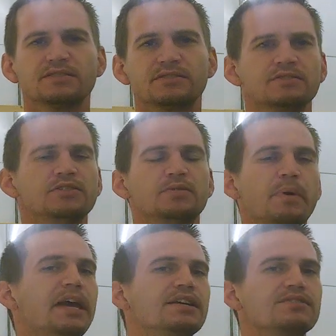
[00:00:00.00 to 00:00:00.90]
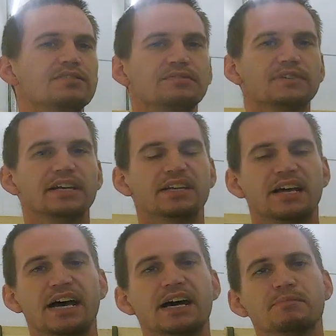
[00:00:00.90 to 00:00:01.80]
just a little maintenance stuff like
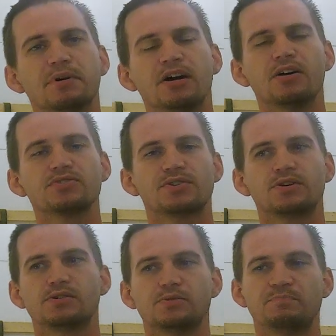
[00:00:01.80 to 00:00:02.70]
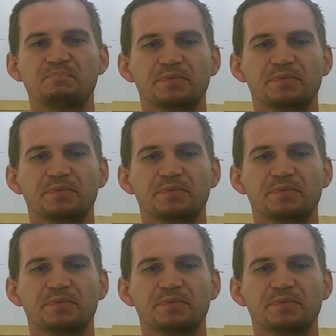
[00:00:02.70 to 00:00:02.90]
that, but also